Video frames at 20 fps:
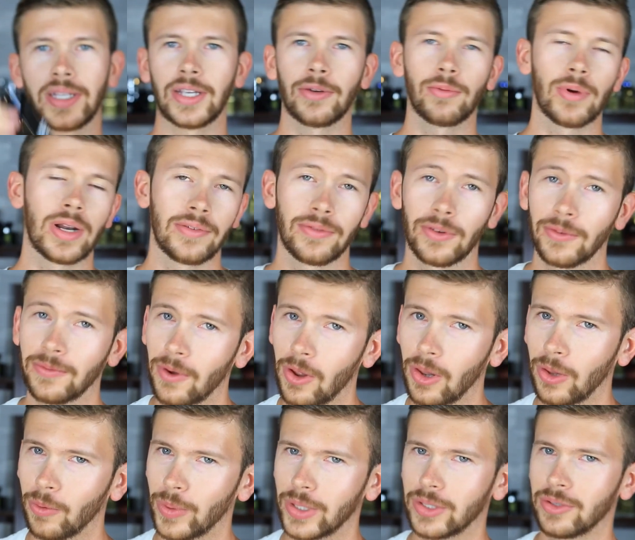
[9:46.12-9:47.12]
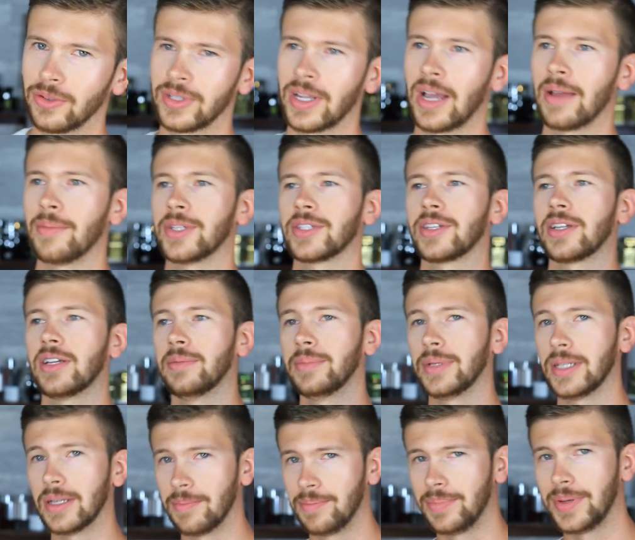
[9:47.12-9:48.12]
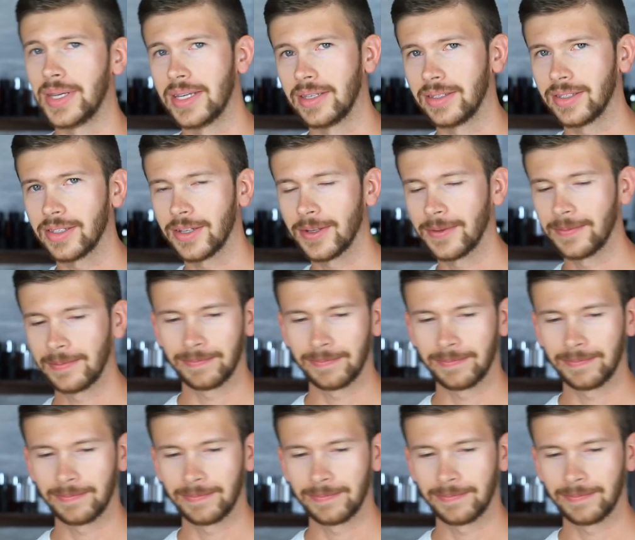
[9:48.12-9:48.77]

and get ready for fall and winter time. It's going to be a beast.